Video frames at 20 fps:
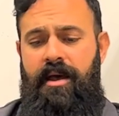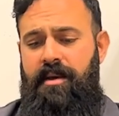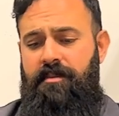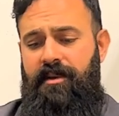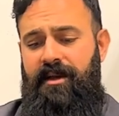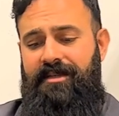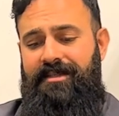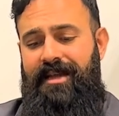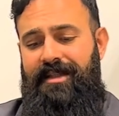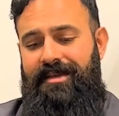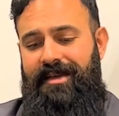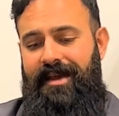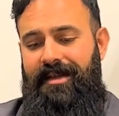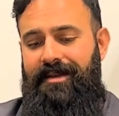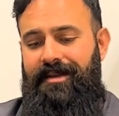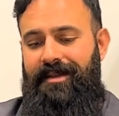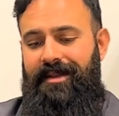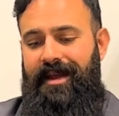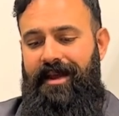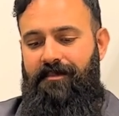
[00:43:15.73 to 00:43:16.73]
Because at the end
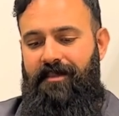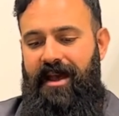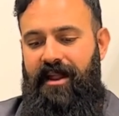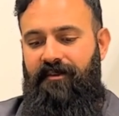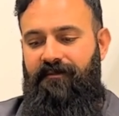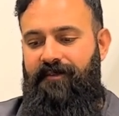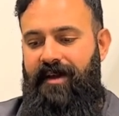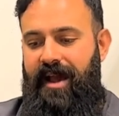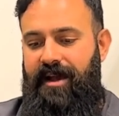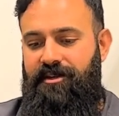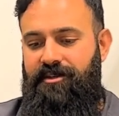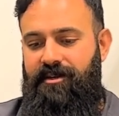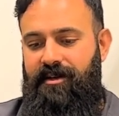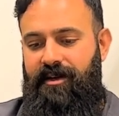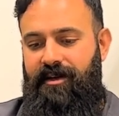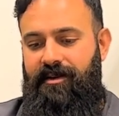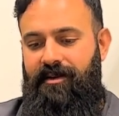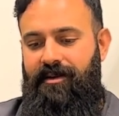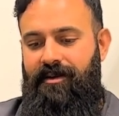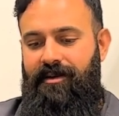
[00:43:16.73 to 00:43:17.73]
of the day,
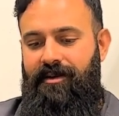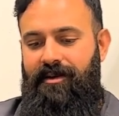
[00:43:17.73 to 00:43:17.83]
manufacturing